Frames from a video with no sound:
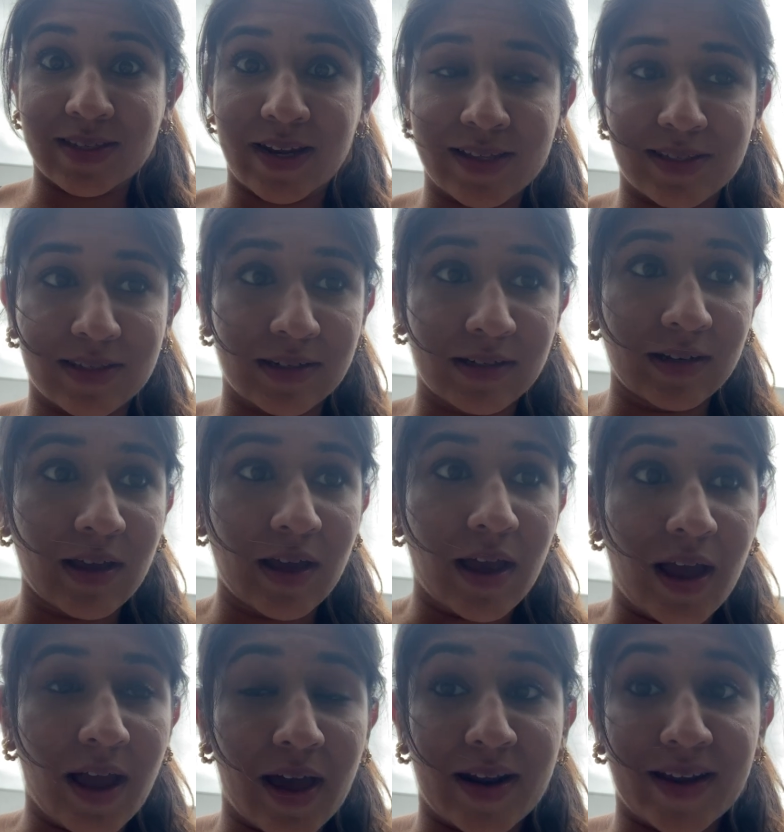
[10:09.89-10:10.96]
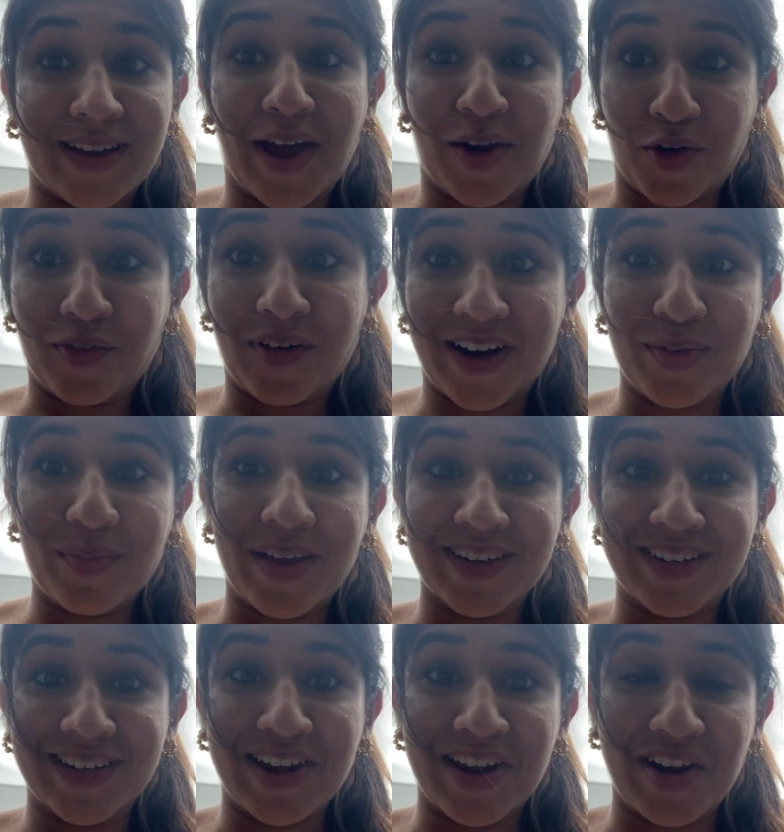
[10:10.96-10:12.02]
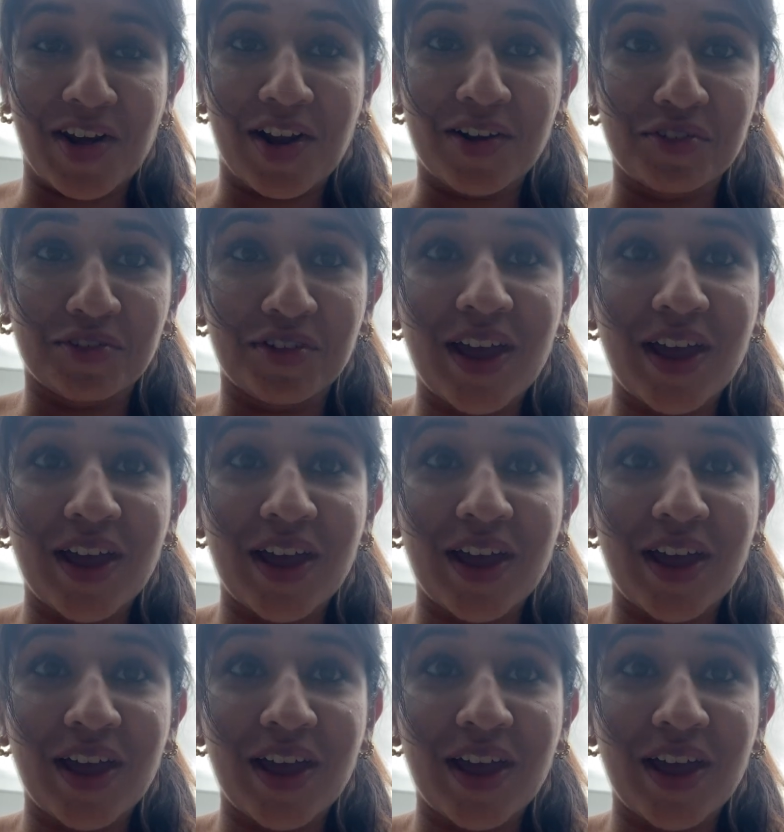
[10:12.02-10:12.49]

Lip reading: lesson, and I cannot recommend it enough.